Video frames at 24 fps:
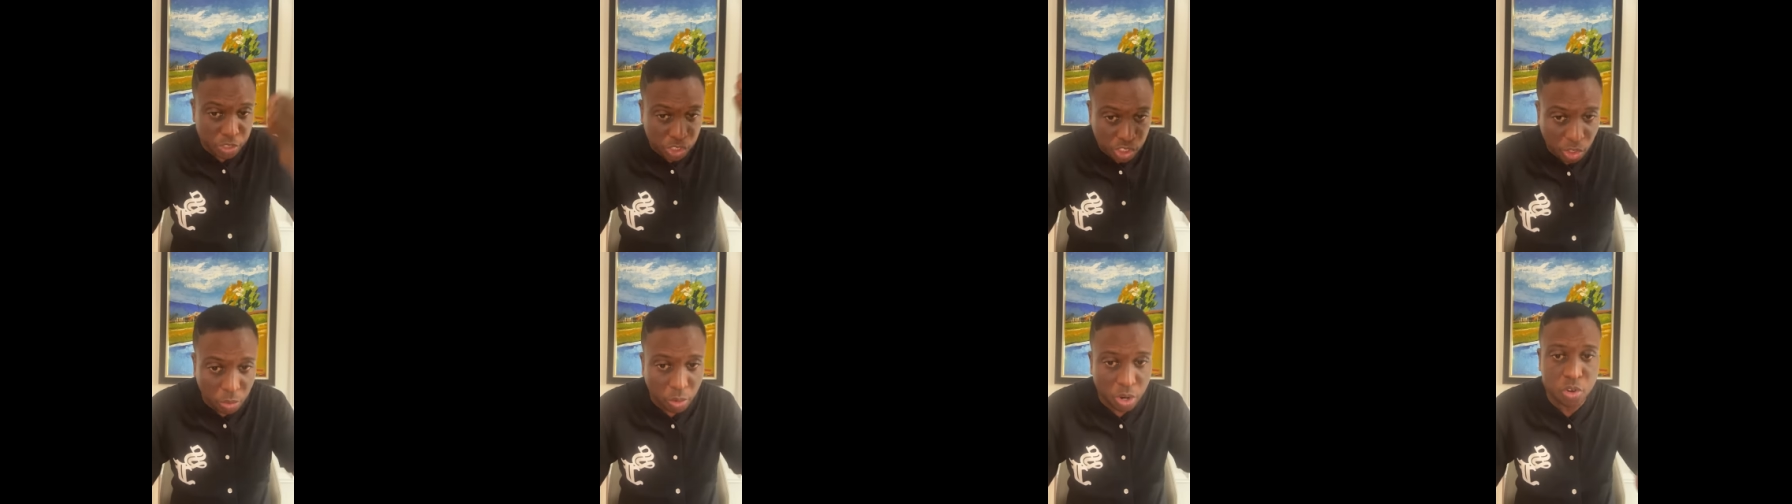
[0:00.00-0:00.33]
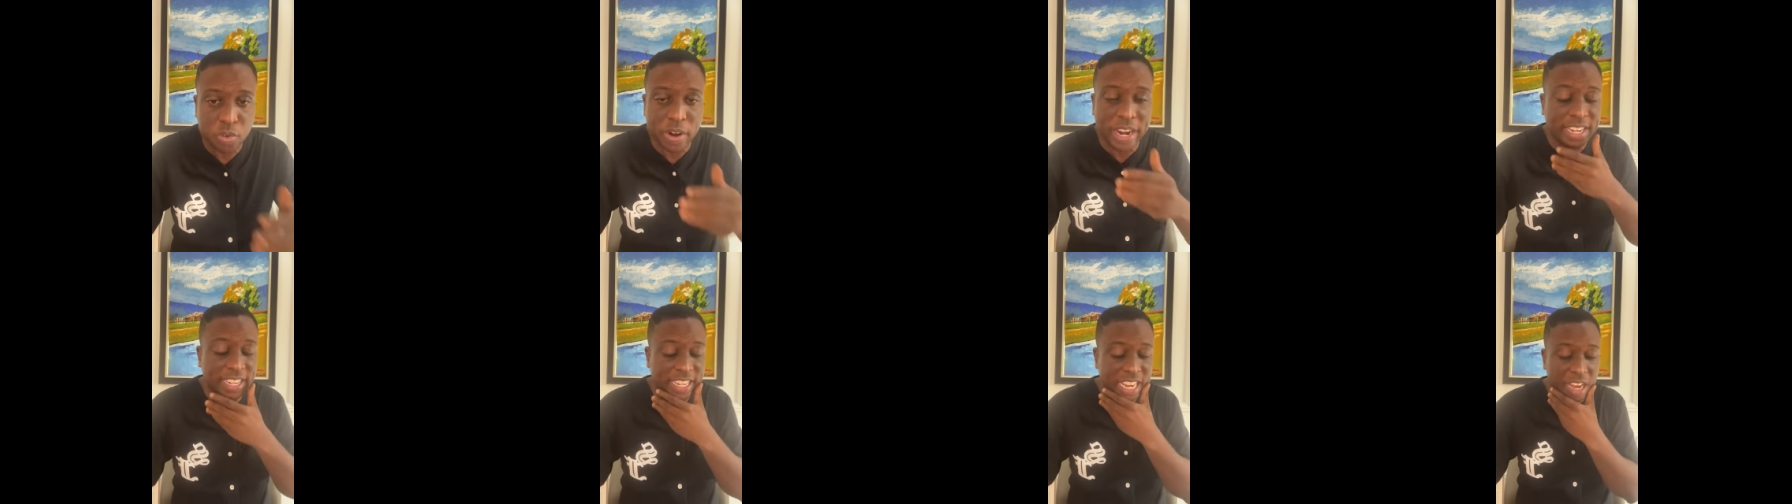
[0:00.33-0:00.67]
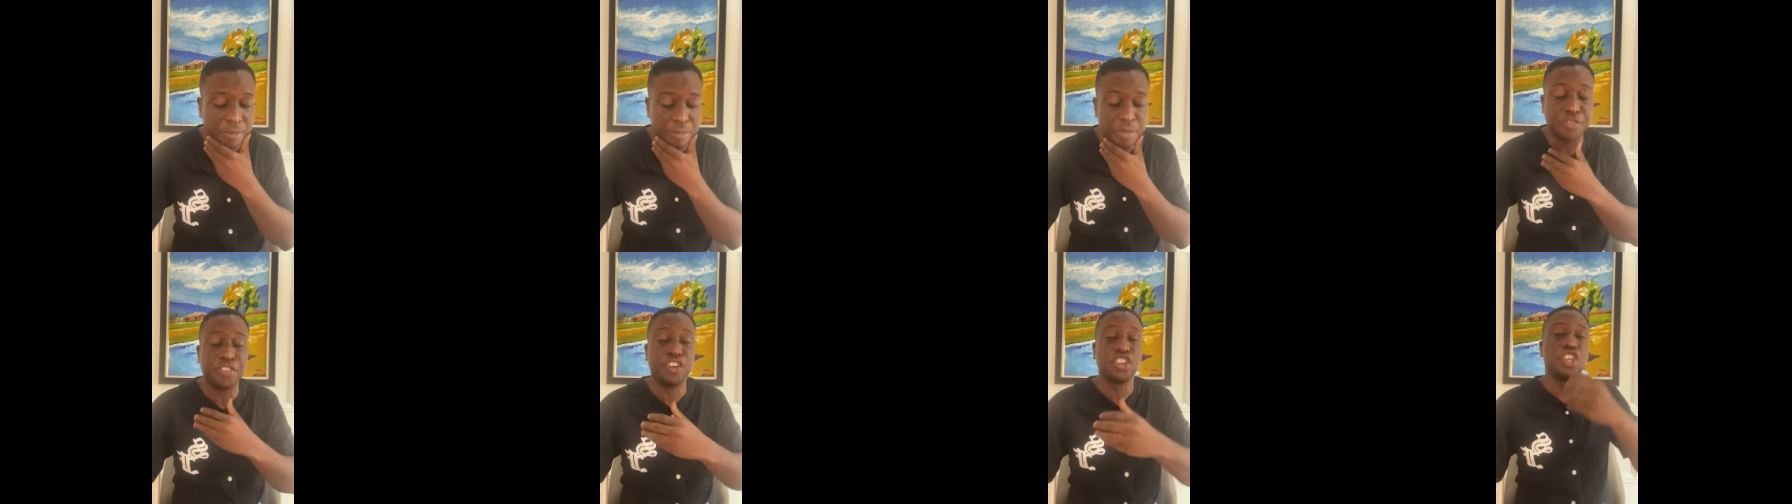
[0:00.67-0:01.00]
with someone right
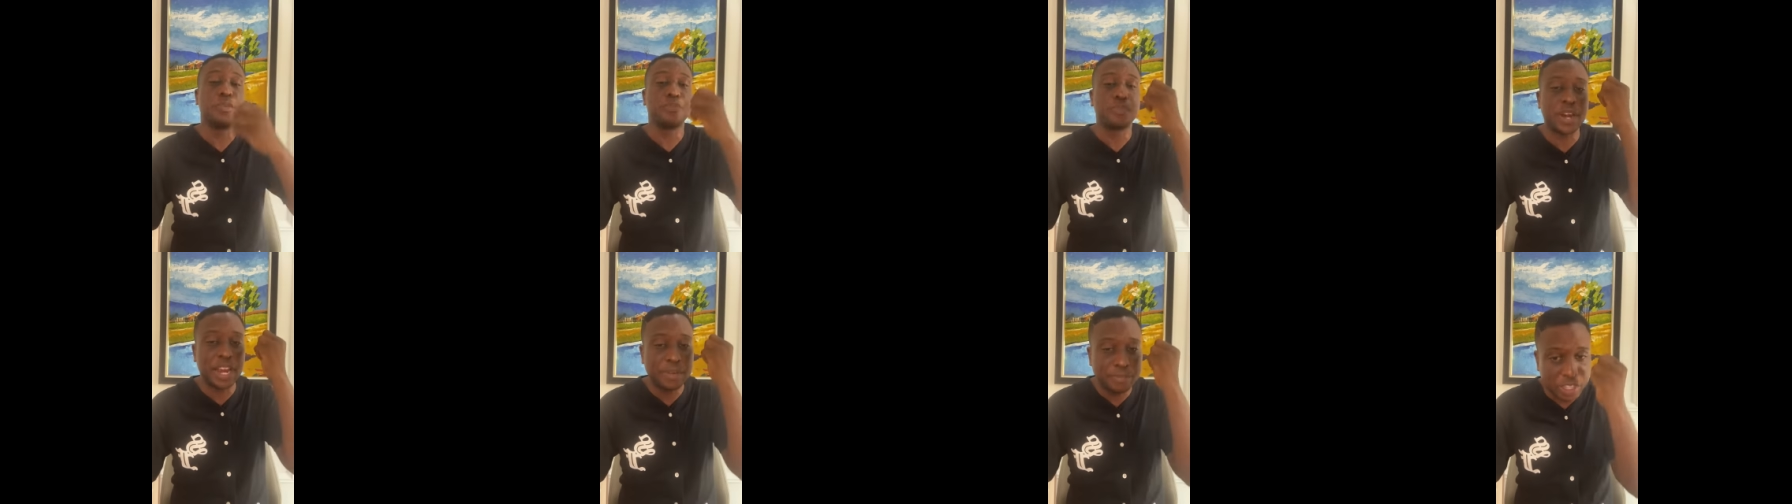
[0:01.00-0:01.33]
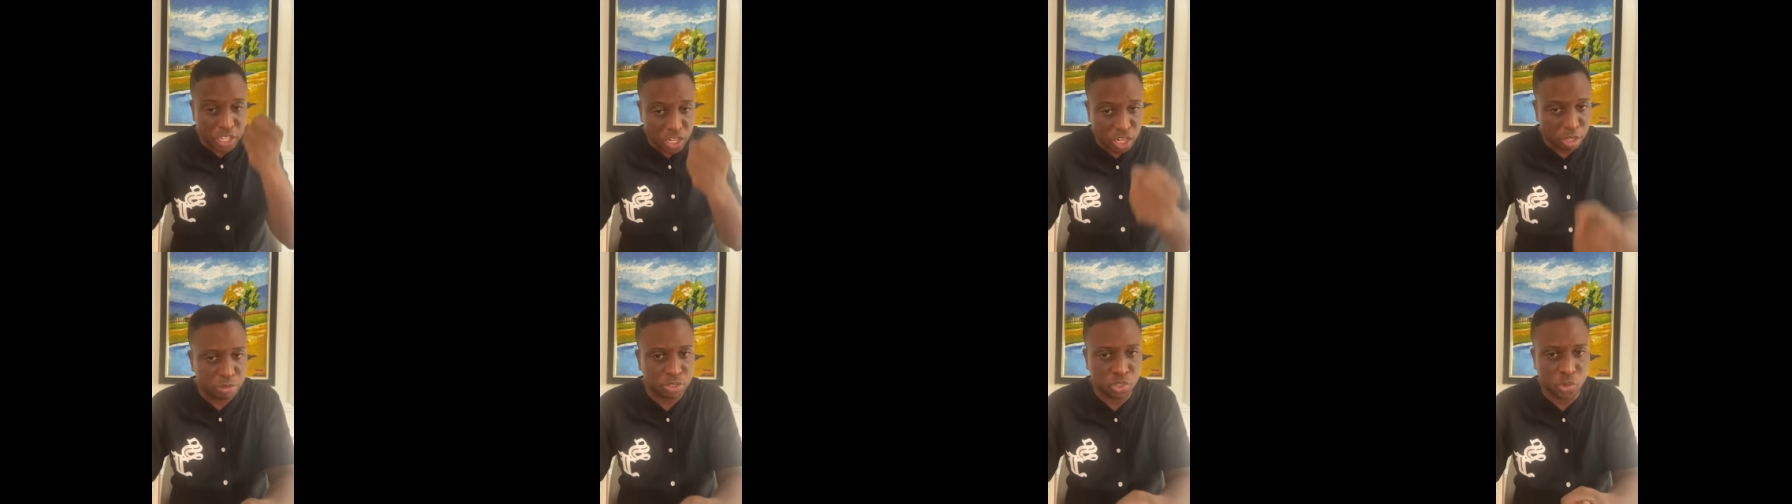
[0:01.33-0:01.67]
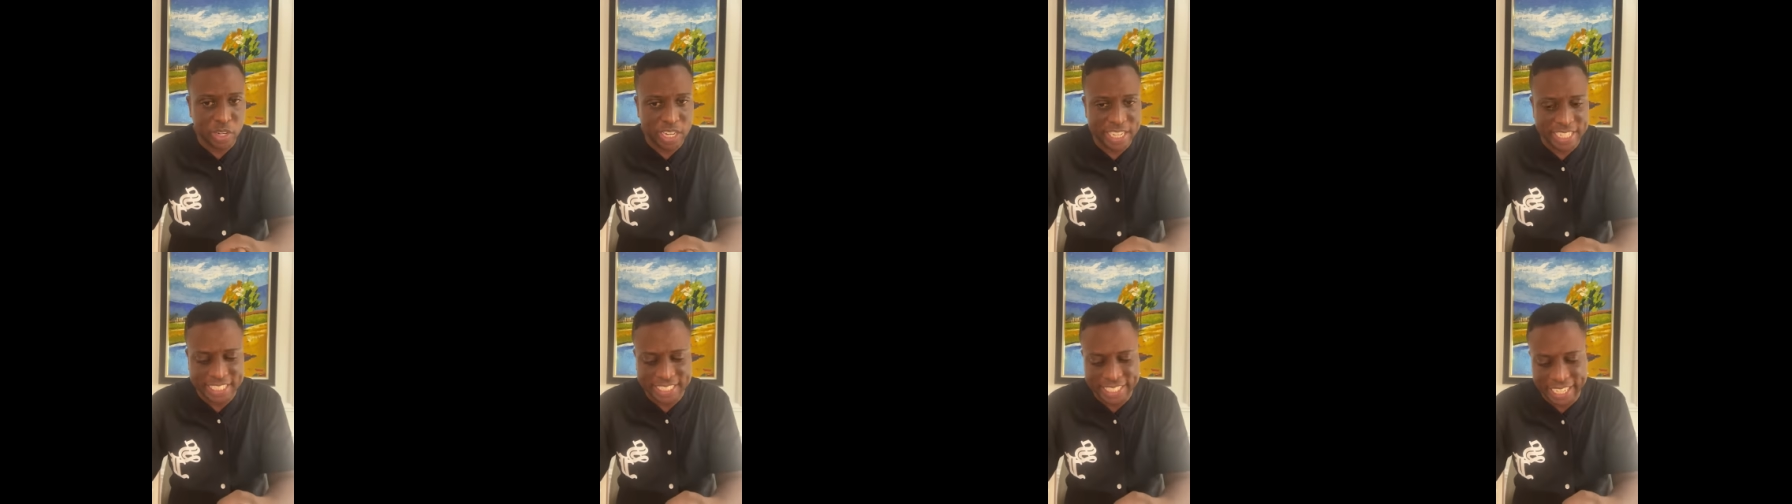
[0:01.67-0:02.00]
now before the prayer becomes
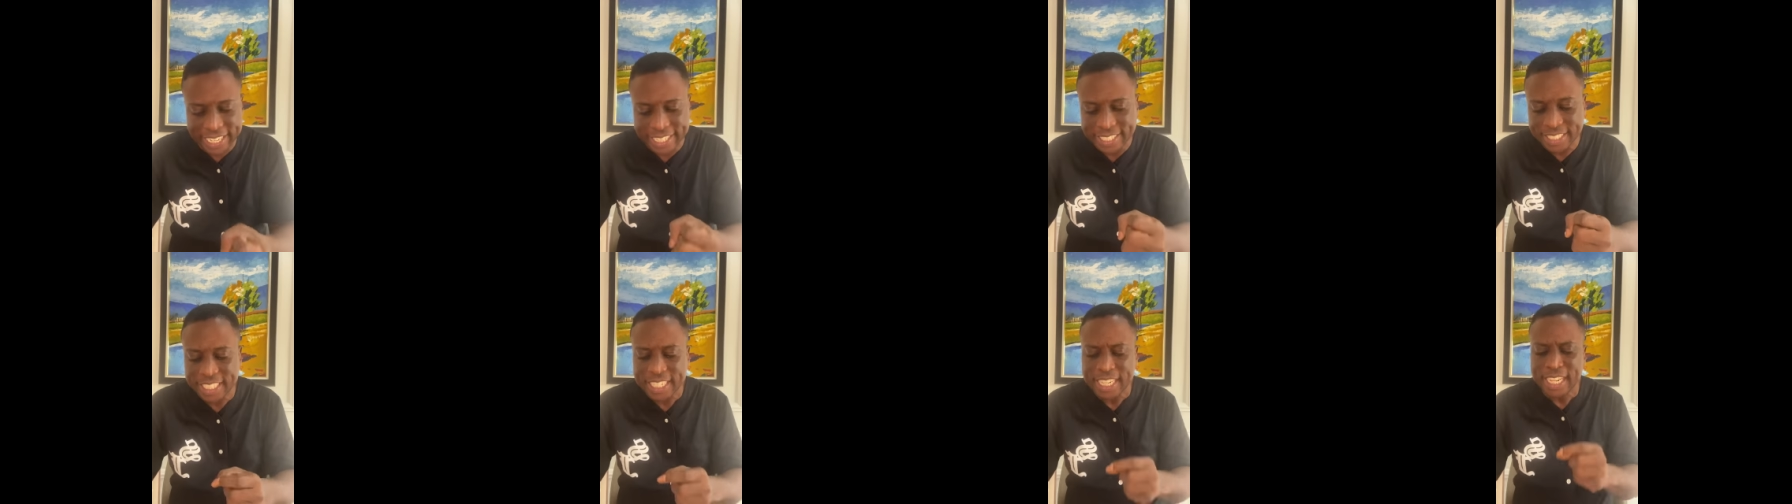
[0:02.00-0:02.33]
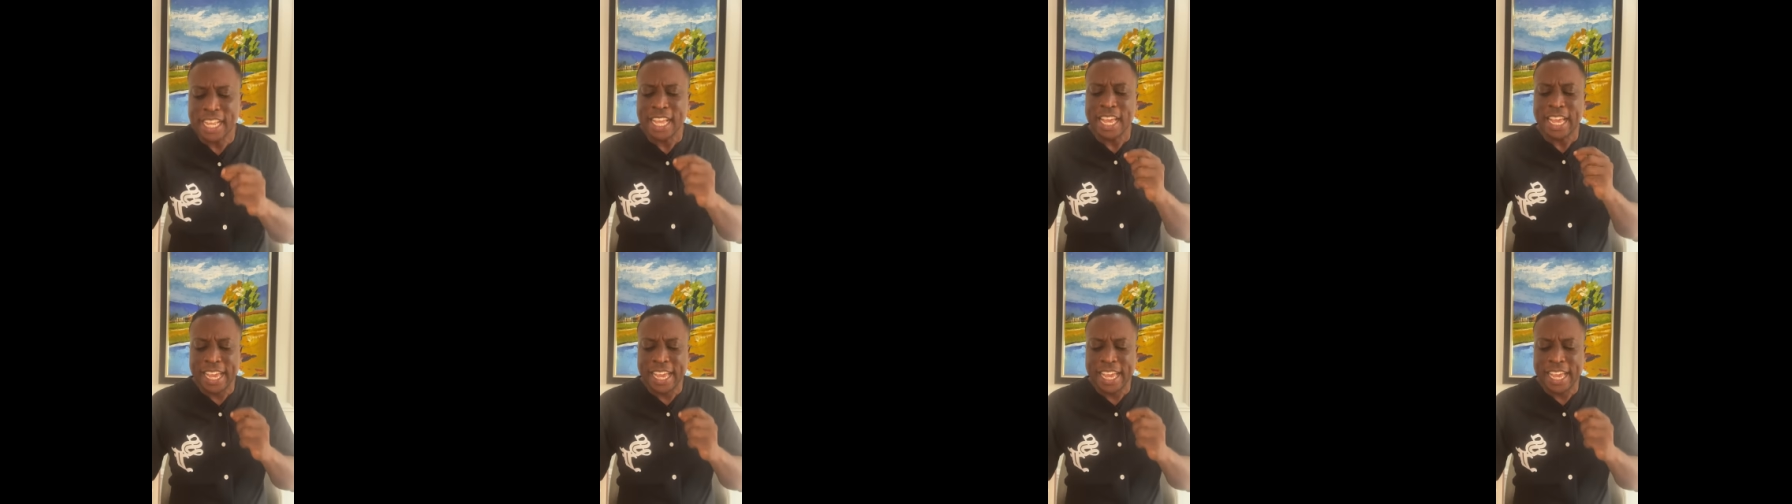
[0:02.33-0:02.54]
really intense.